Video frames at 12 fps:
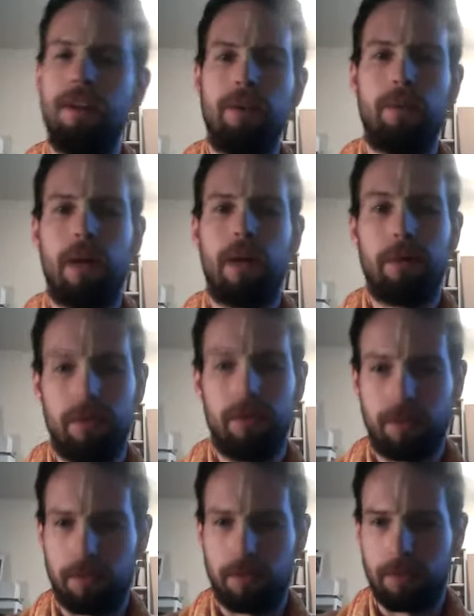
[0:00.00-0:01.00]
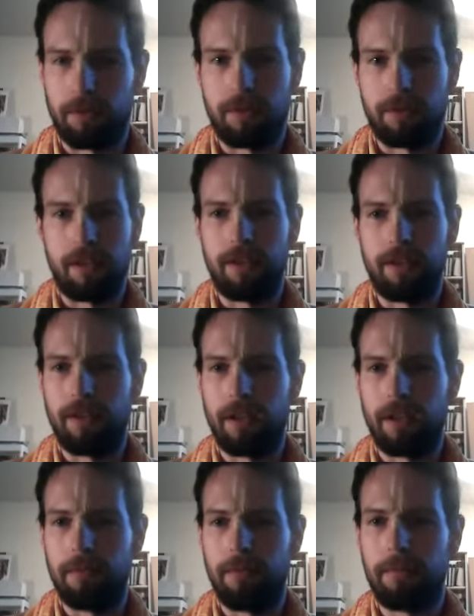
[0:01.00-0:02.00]
why would the Supreme Personality of
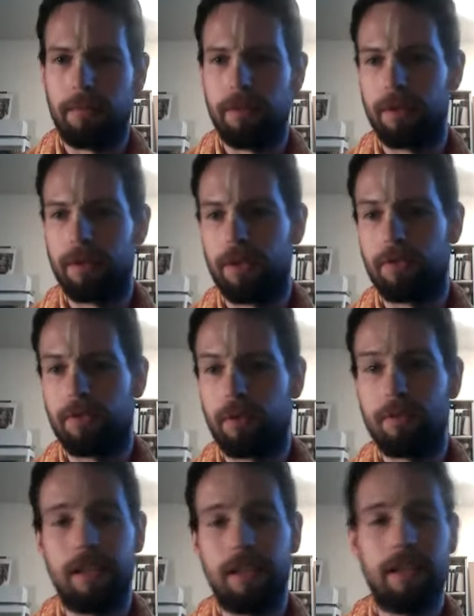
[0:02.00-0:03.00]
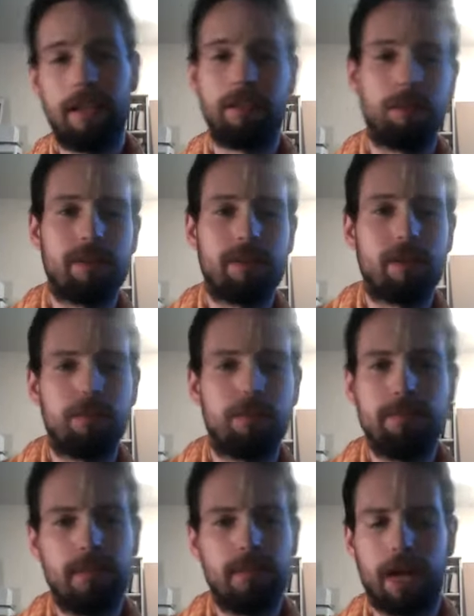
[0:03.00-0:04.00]
God appear in these forms unless it was
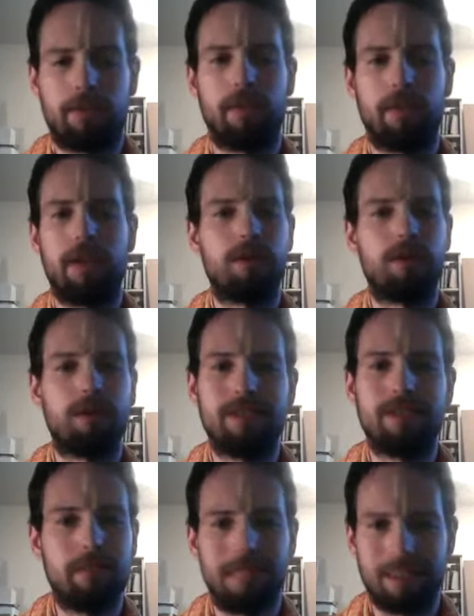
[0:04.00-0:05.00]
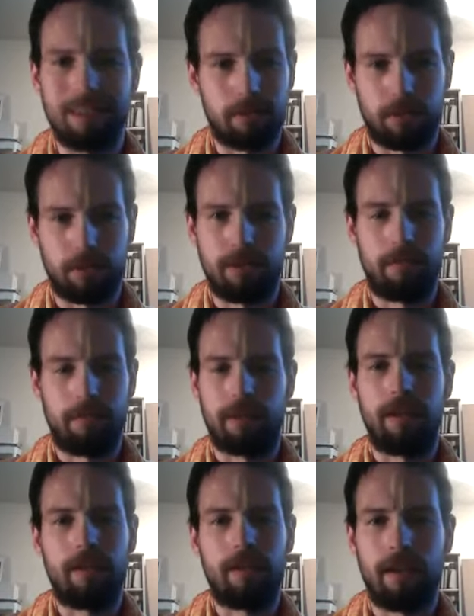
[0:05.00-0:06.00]
some astrological symbolism or
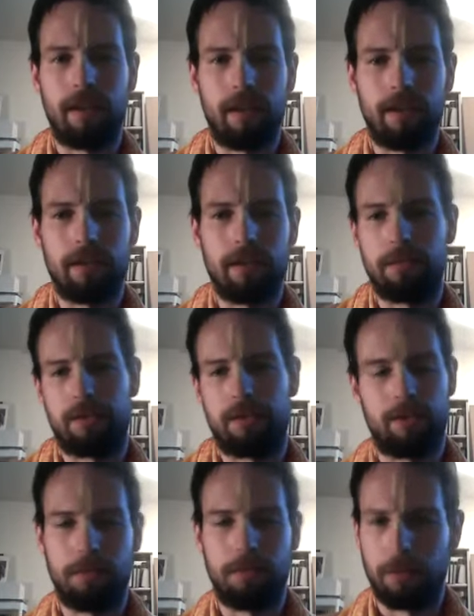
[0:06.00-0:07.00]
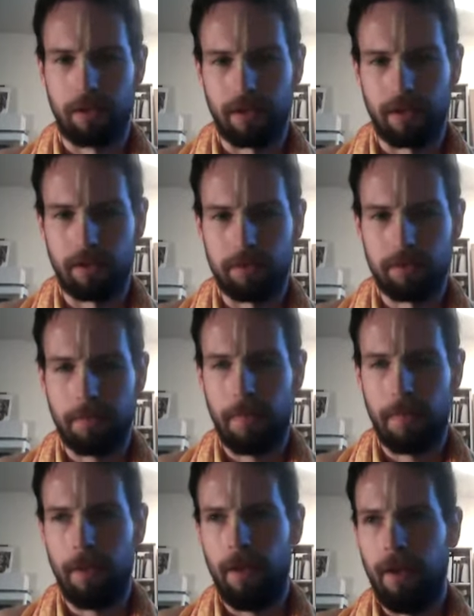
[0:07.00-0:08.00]
something like that? That must just be what it is.
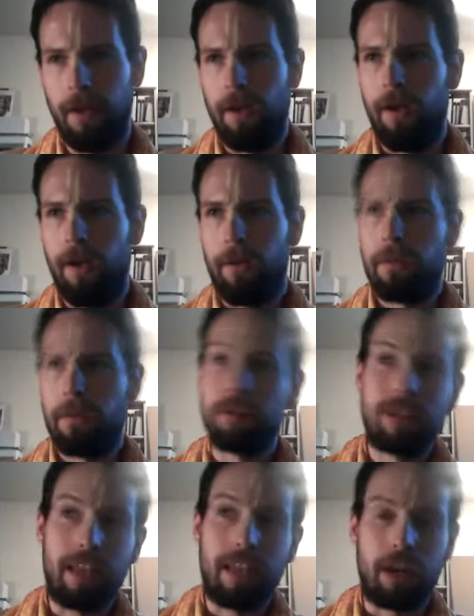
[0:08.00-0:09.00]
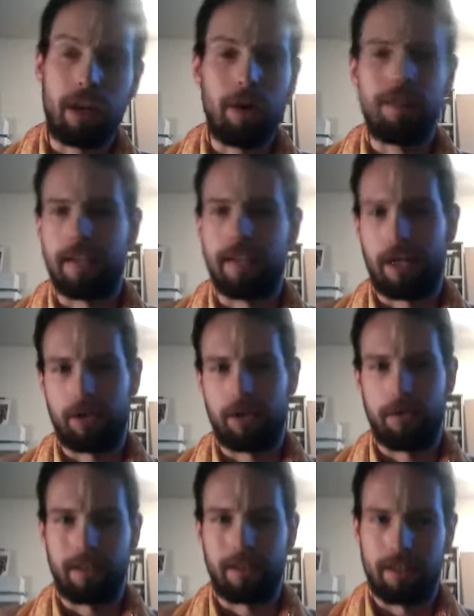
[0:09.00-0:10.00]
People say that who haven't
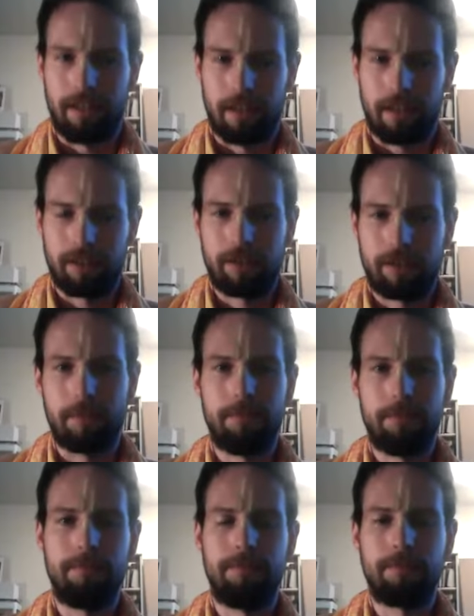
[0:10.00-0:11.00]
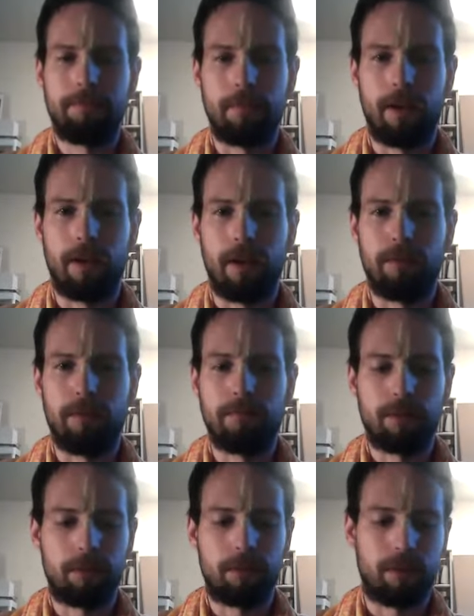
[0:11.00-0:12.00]
actually read the texts.
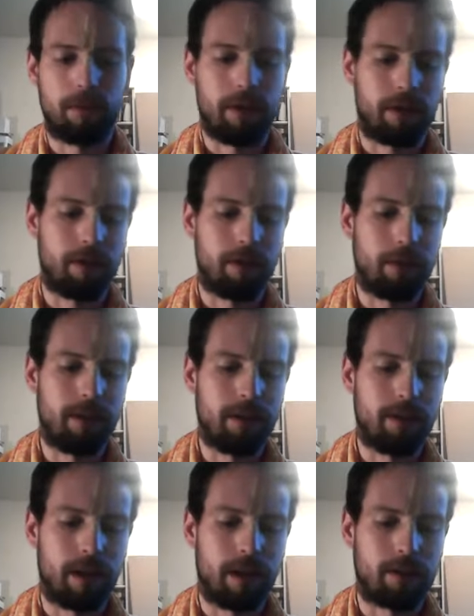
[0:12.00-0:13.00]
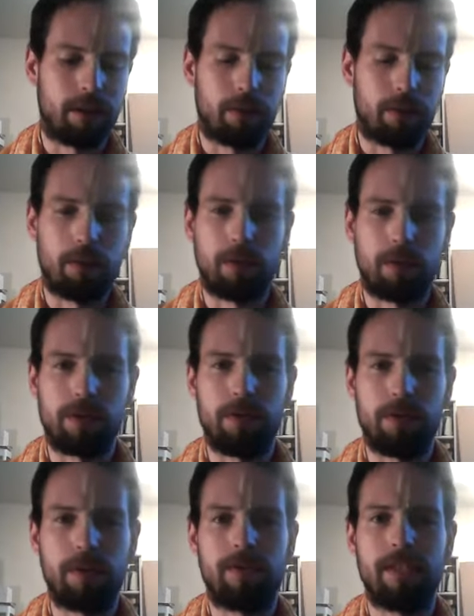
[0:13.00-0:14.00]
Because once you actually read the text and the purports,
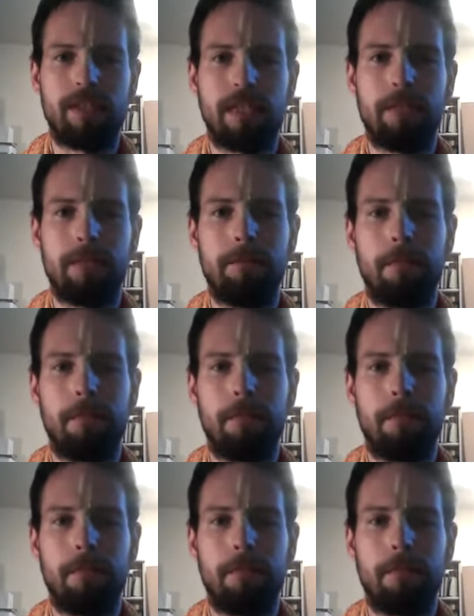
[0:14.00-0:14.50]
you will see